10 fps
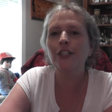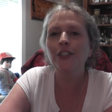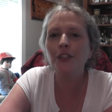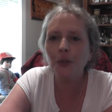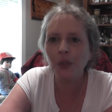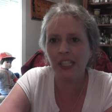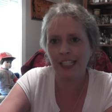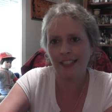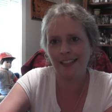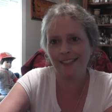Google
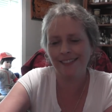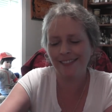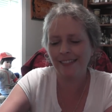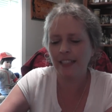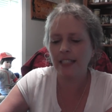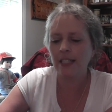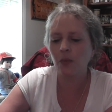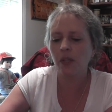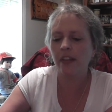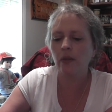it. This is
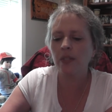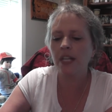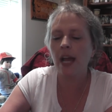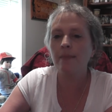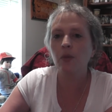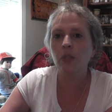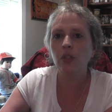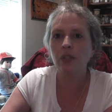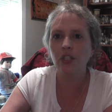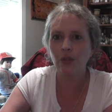one of those times when
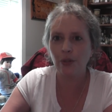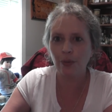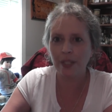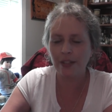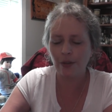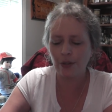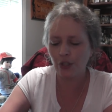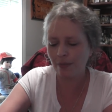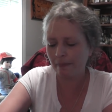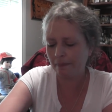you can do your research.